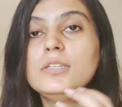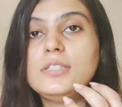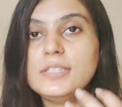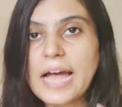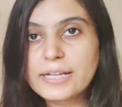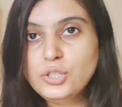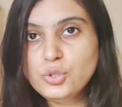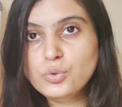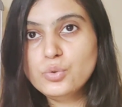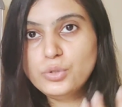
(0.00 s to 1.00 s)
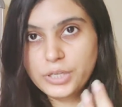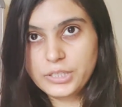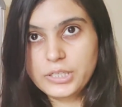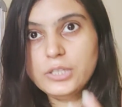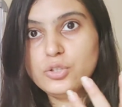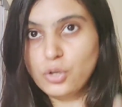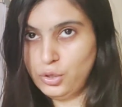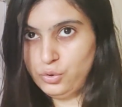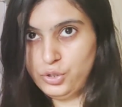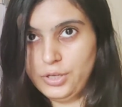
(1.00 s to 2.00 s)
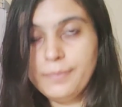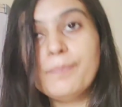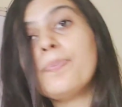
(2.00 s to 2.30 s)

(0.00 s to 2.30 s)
saturated solution,